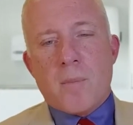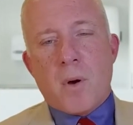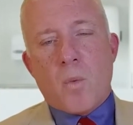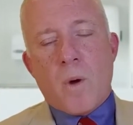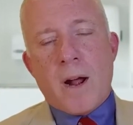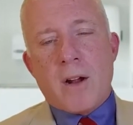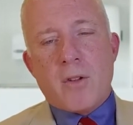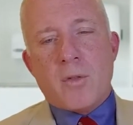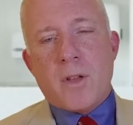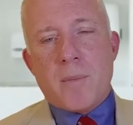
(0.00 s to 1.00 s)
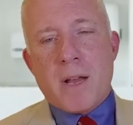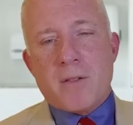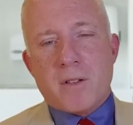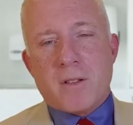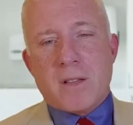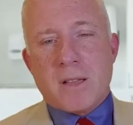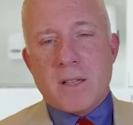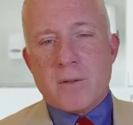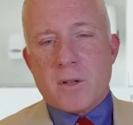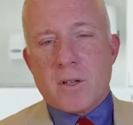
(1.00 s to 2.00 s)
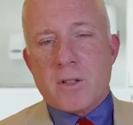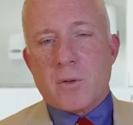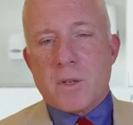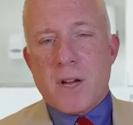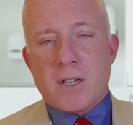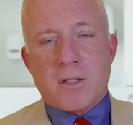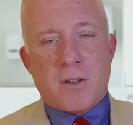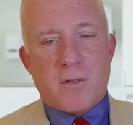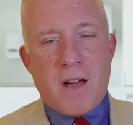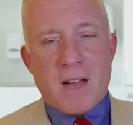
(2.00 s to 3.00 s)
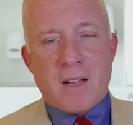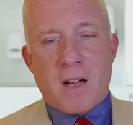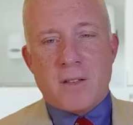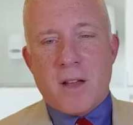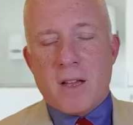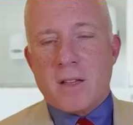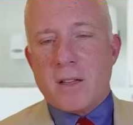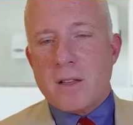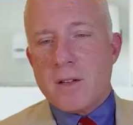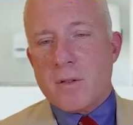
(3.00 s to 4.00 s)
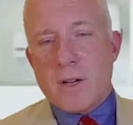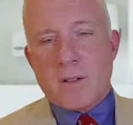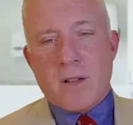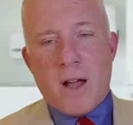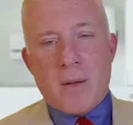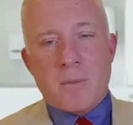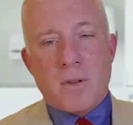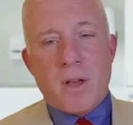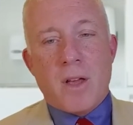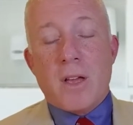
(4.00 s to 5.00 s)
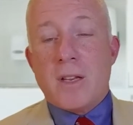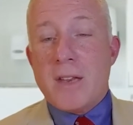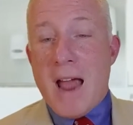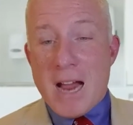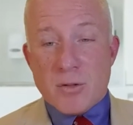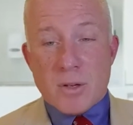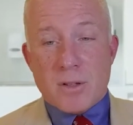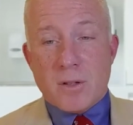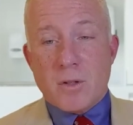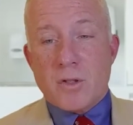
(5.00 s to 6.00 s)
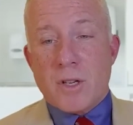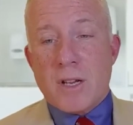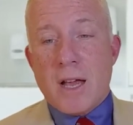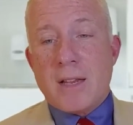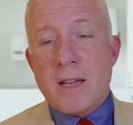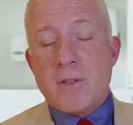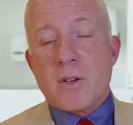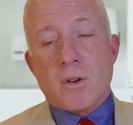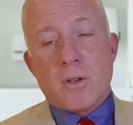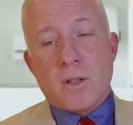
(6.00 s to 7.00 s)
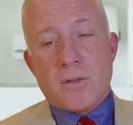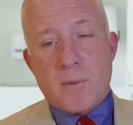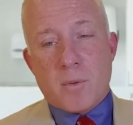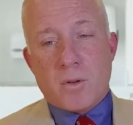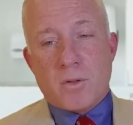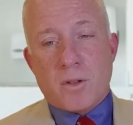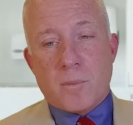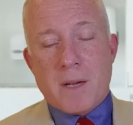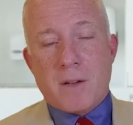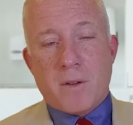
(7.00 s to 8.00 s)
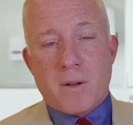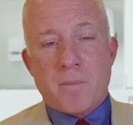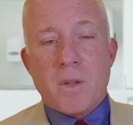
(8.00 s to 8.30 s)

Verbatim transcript: But where you see benefits at the liver is a reduction in fat content, liver enzymes, NASH resolution, and even early fibrosis benefit.